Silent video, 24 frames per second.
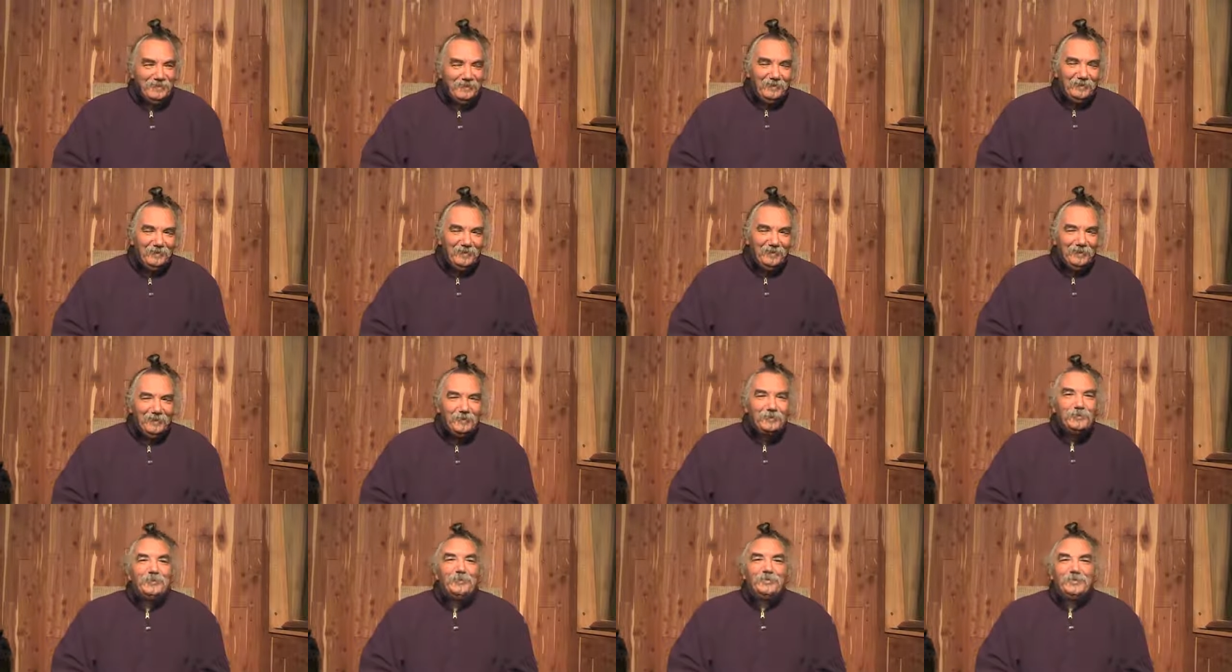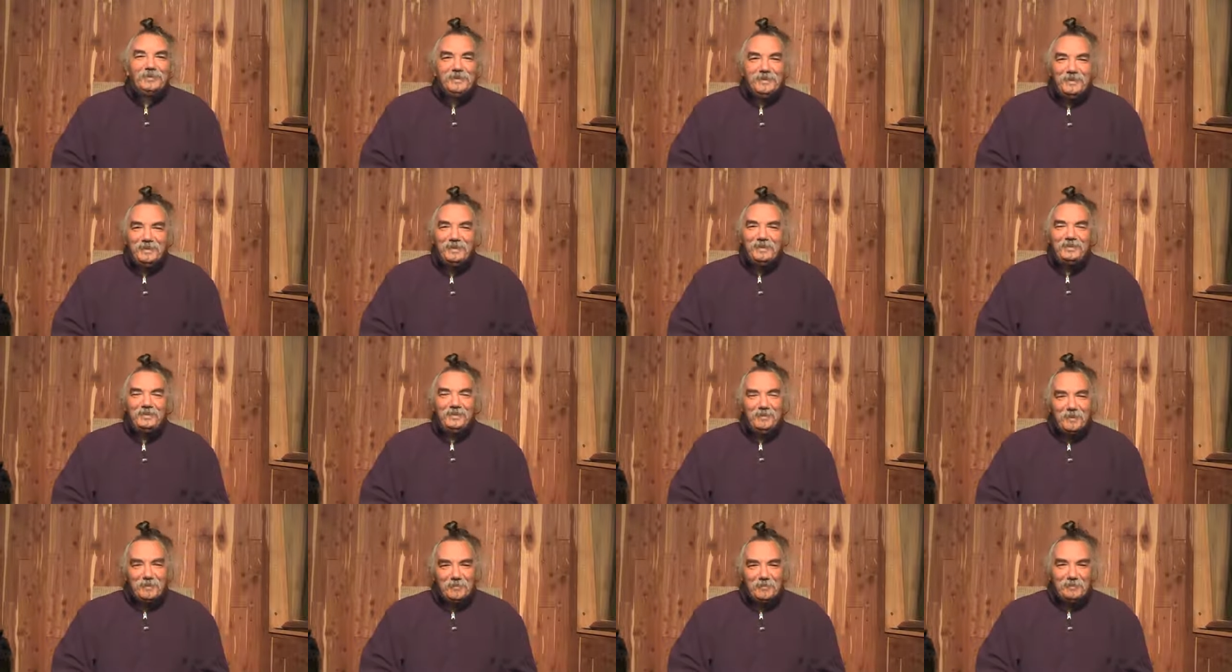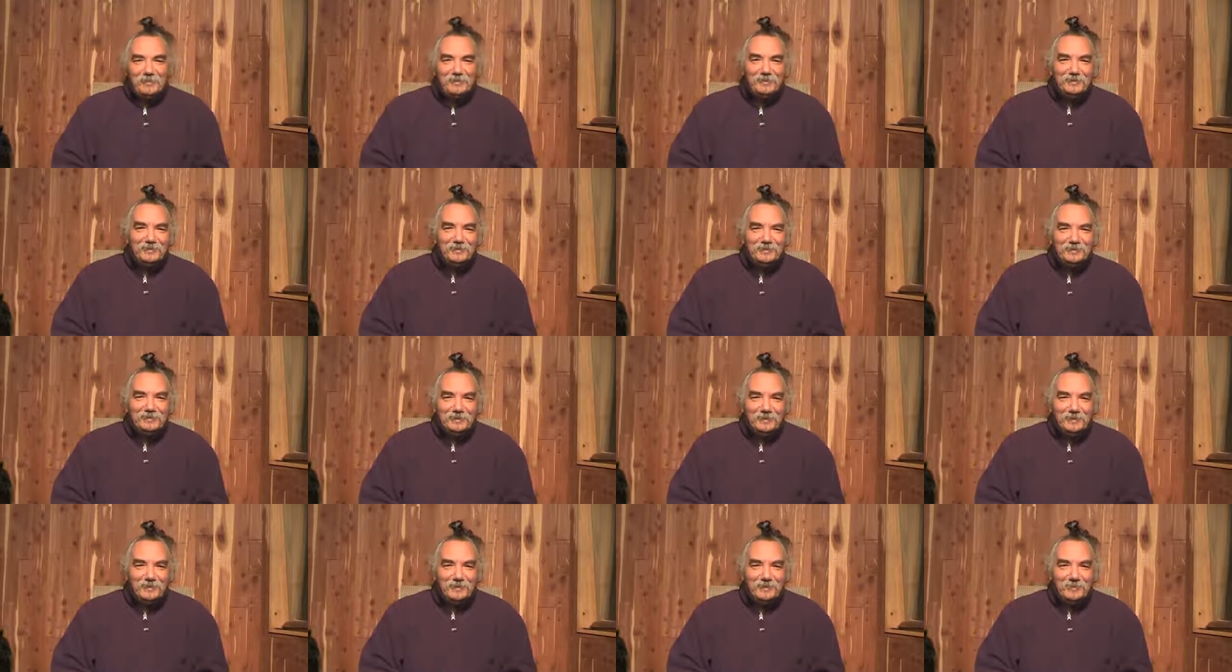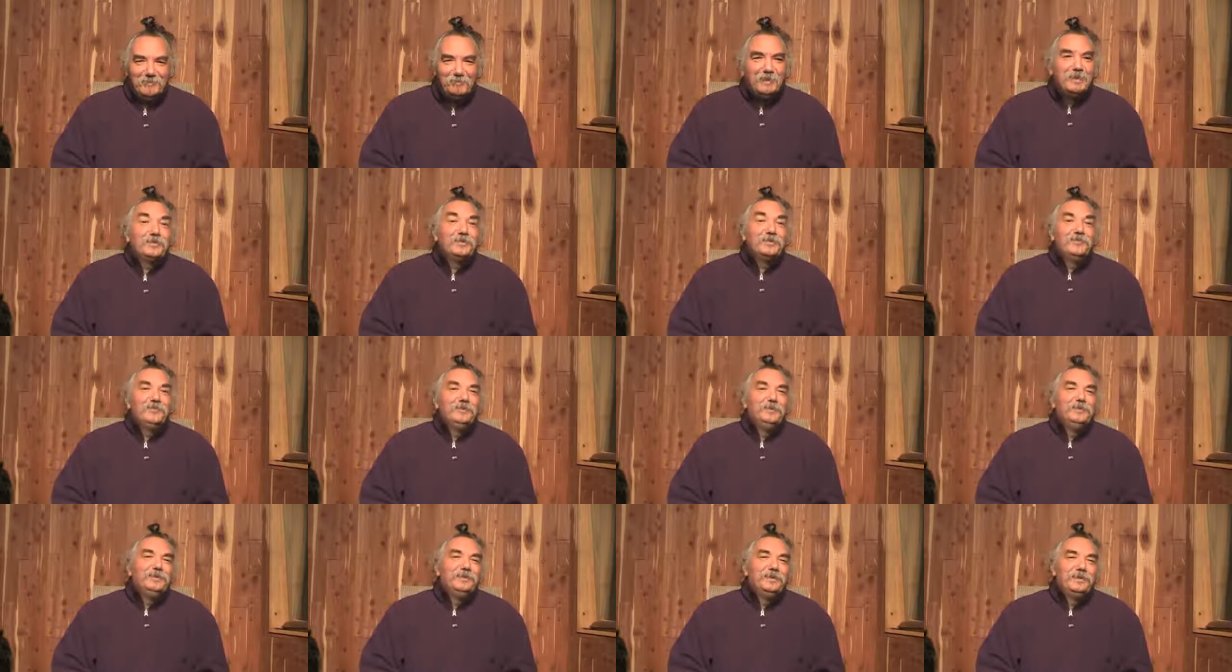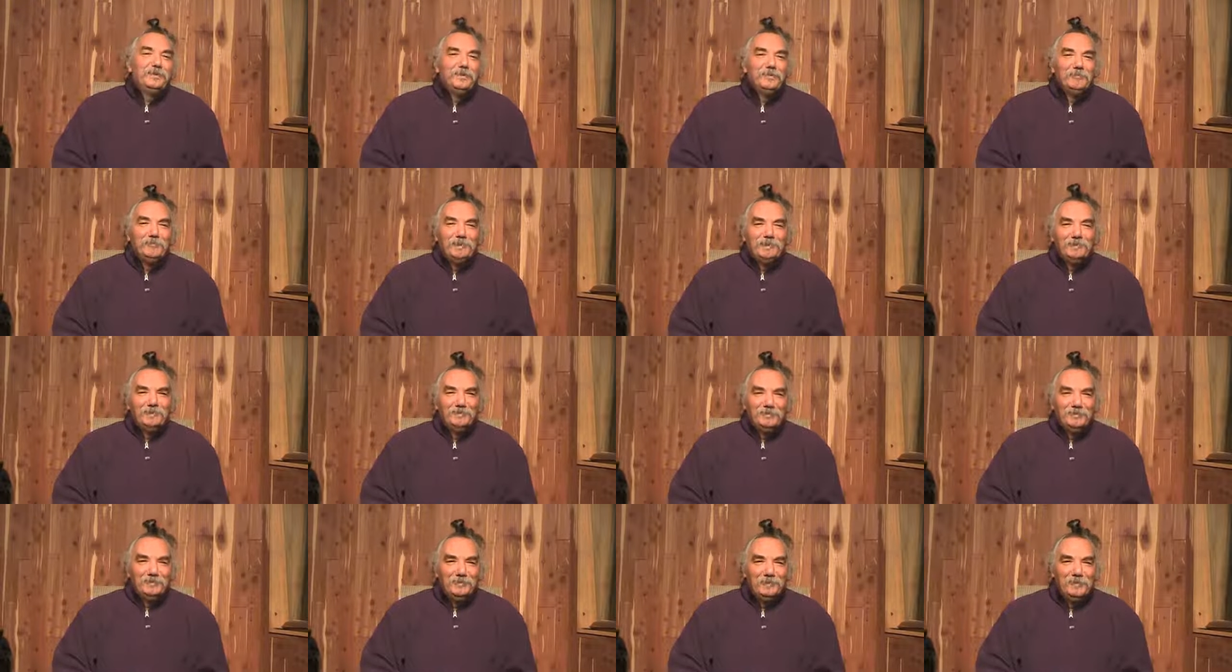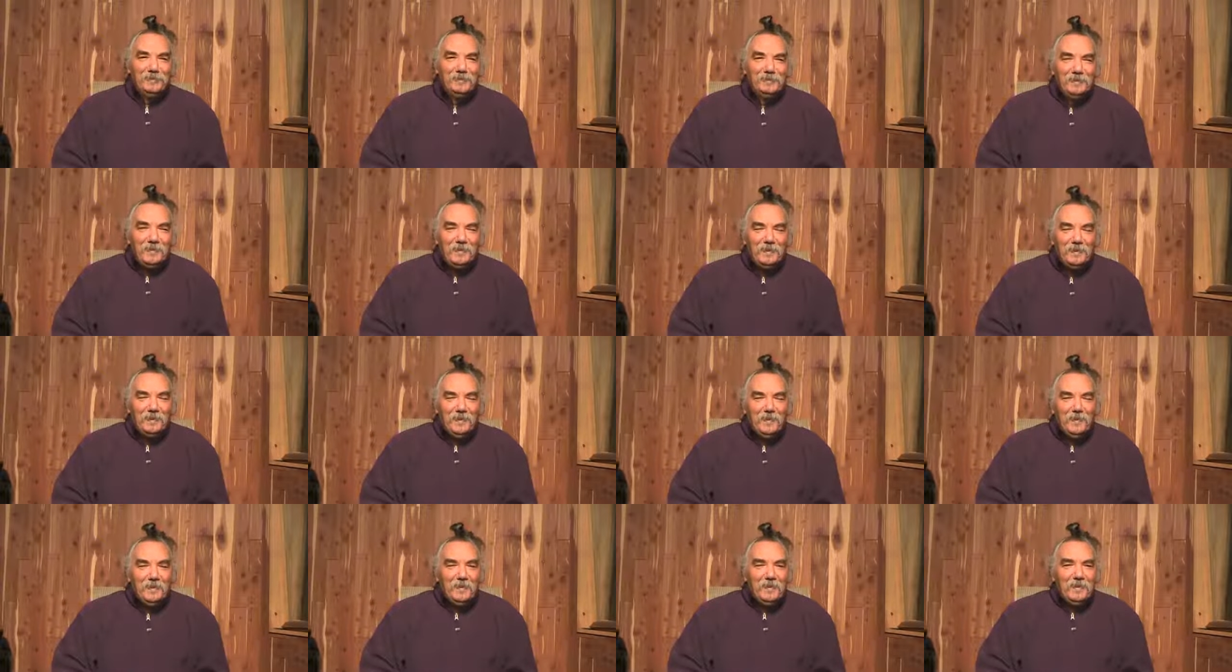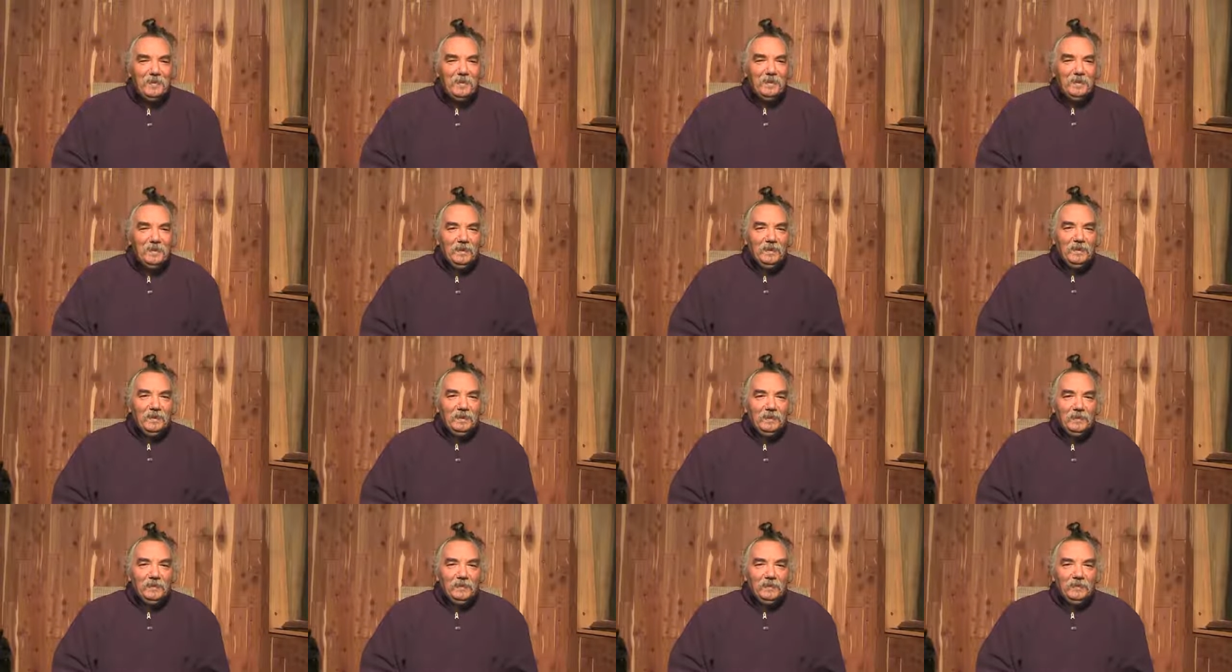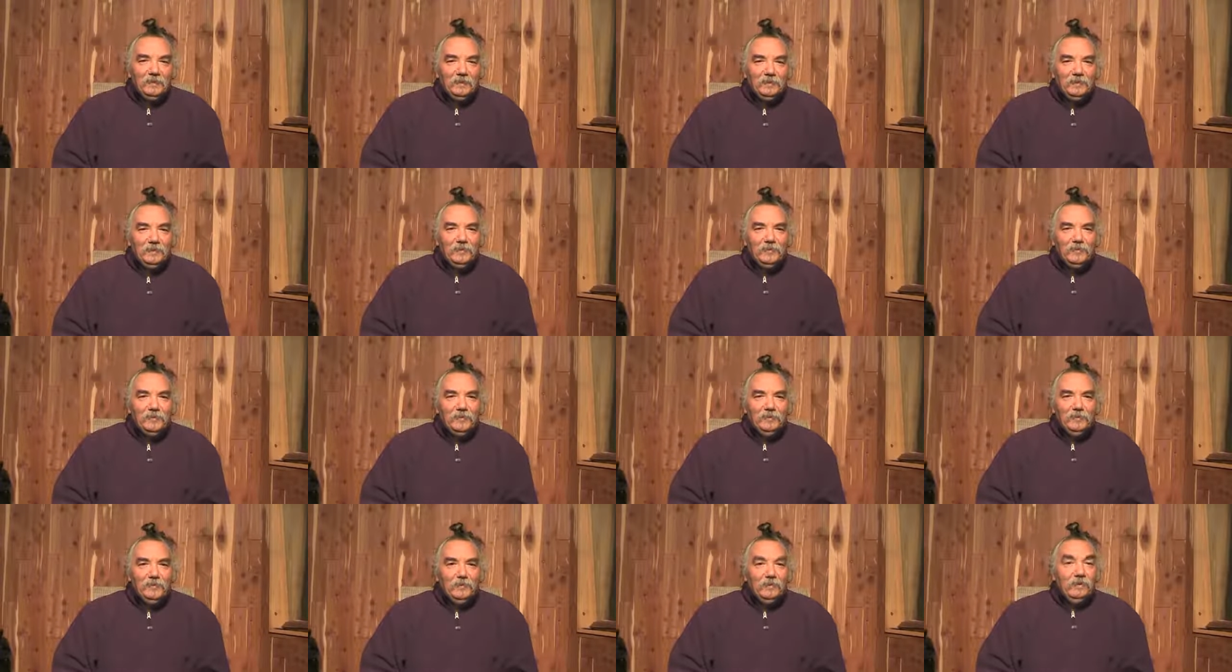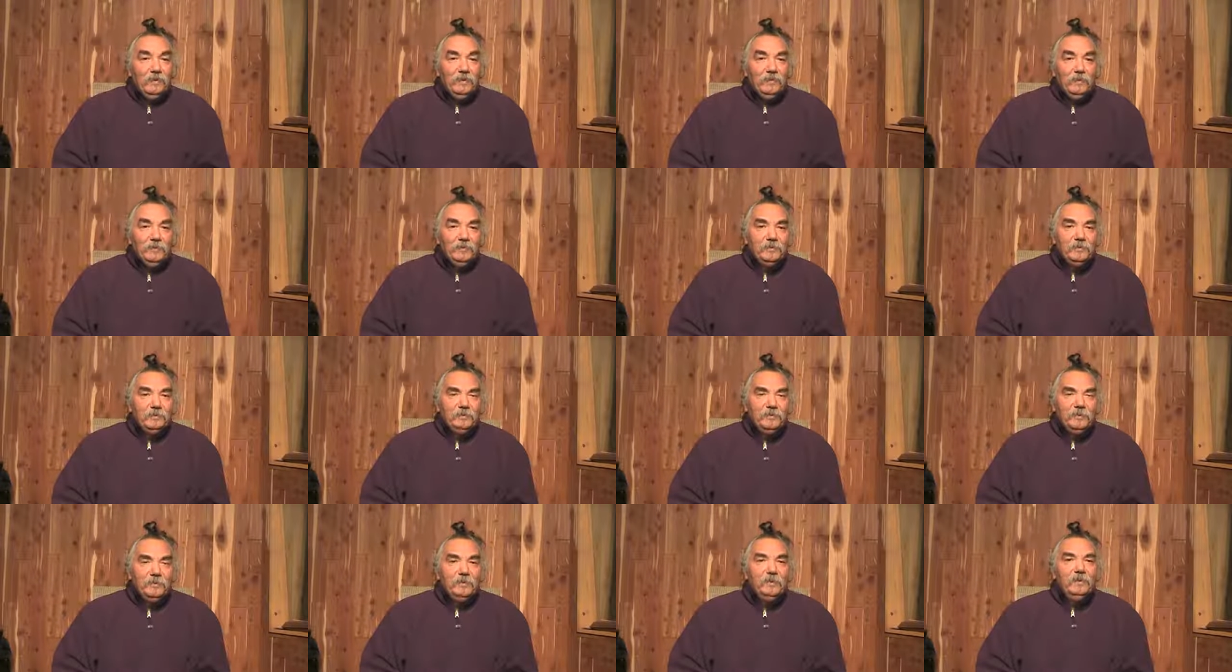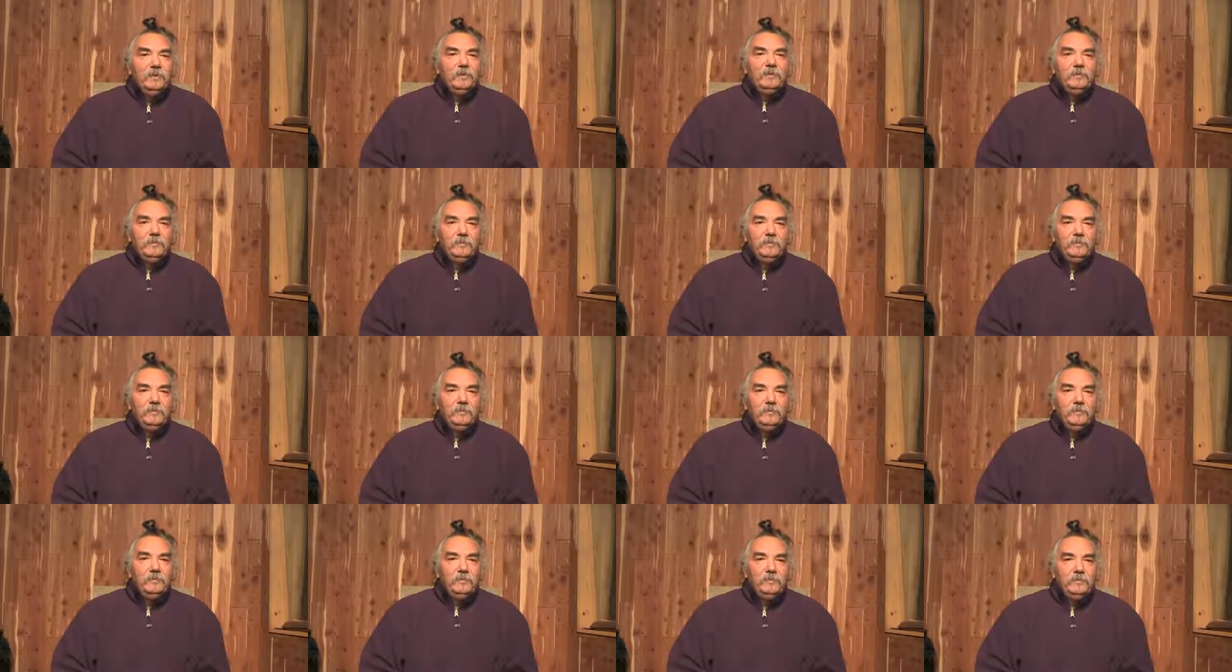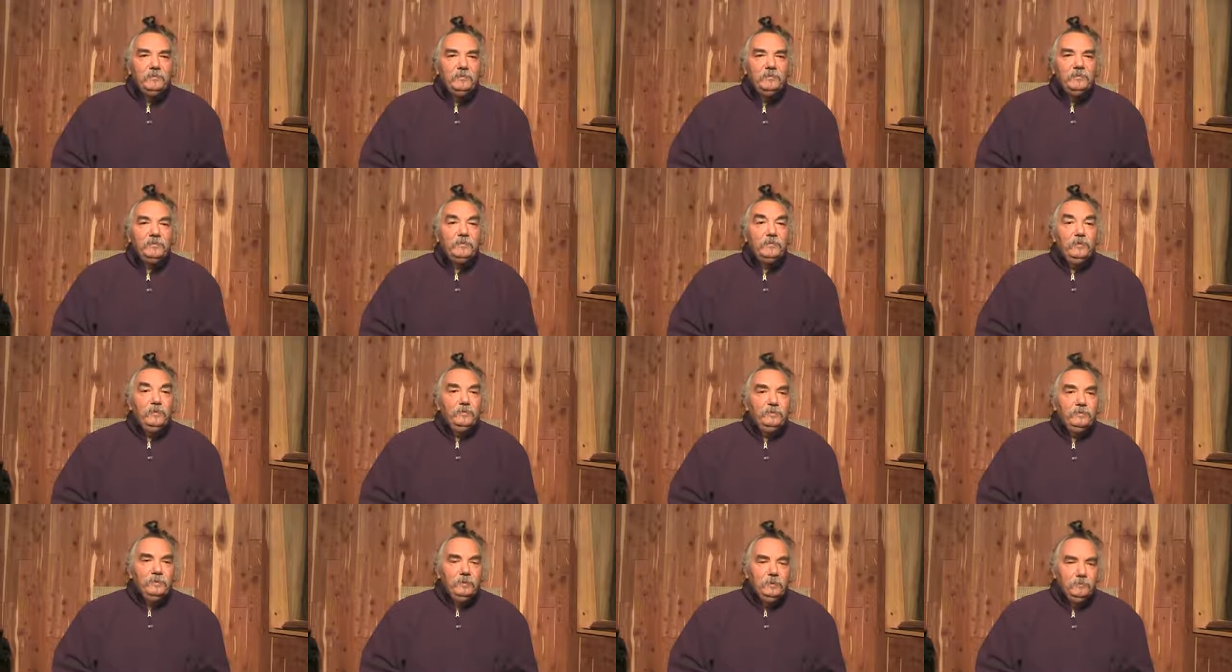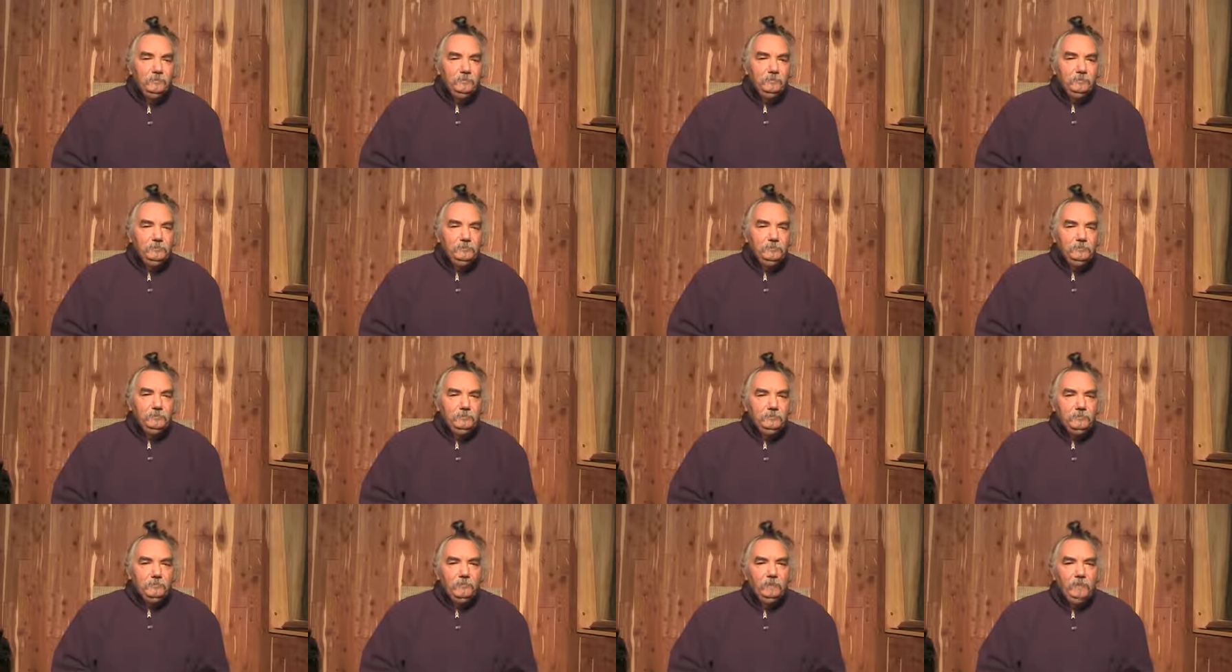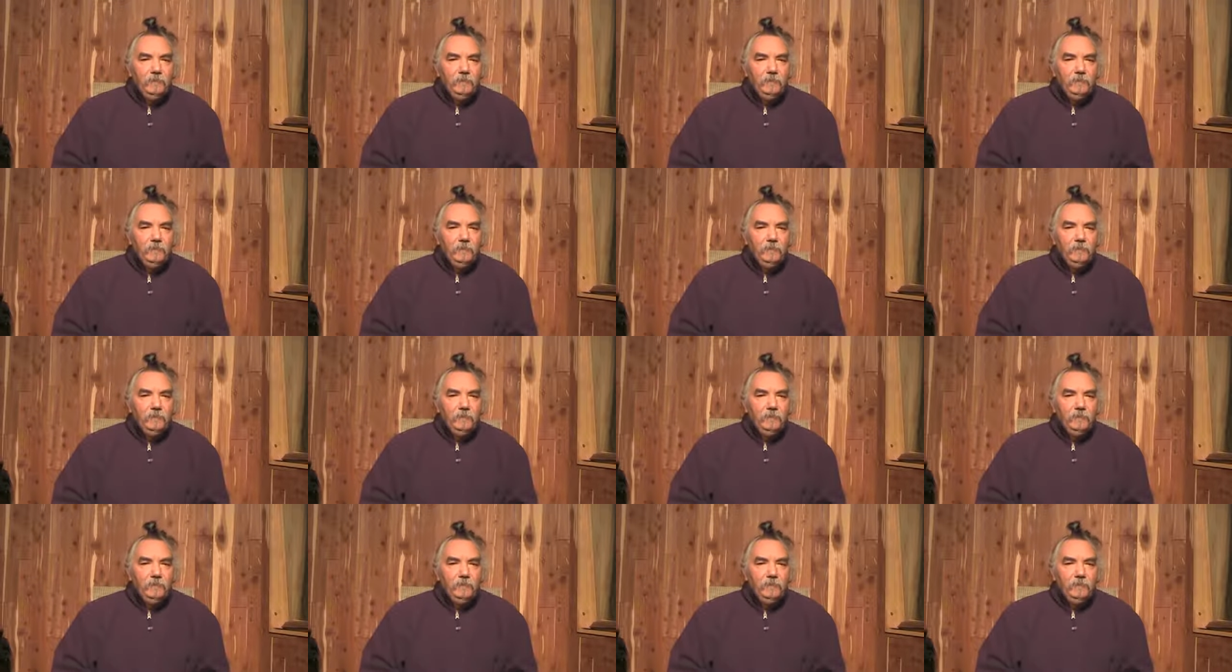right, good to eat karma. Right? Best food karma. Uh, no comment is beyond description.